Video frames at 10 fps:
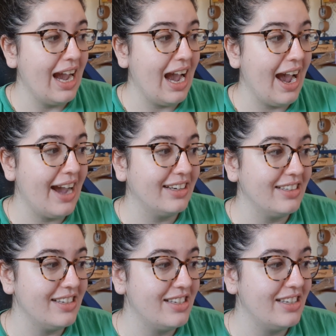
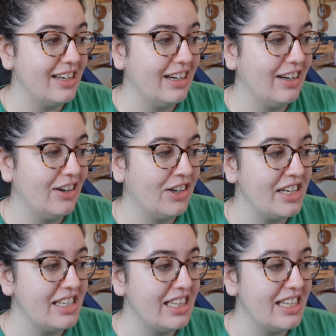and
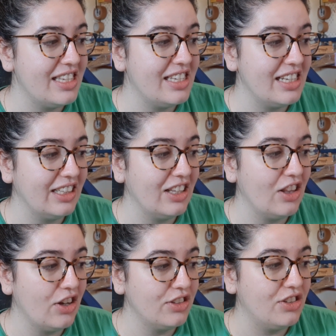honestly, there's still a
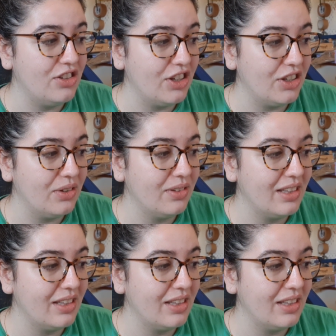lot to do.